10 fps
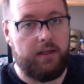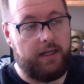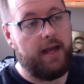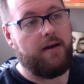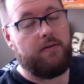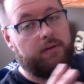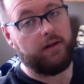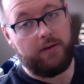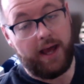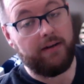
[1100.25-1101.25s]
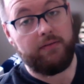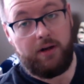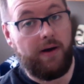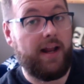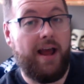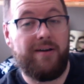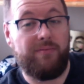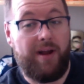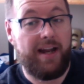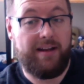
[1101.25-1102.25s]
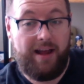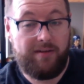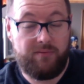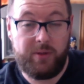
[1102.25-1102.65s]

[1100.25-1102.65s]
Now, I don't know. I don't